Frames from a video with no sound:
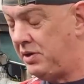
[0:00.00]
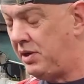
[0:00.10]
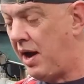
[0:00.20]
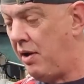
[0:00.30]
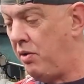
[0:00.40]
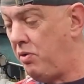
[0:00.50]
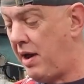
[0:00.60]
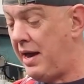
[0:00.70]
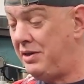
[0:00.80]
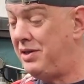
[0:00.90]
So,
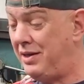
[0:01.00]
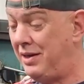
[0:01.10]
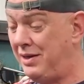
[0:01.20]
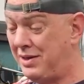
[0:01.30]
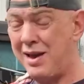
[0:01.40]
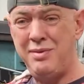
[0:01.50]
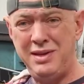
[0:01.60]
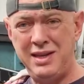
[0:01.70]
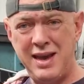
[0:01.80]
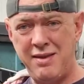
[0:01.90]
engine is
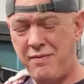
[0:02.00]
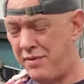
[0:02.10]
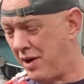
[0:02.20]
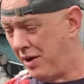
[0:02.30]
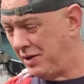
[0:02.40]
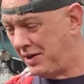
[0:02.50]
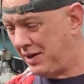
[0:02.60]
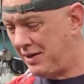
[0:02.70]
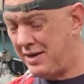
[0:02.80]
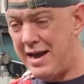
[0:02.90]
going together first.
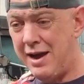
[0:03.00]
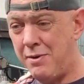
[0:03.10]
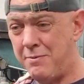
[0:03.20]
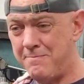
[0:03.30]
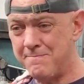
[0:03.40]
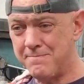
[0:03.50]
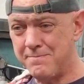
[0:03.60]
Now,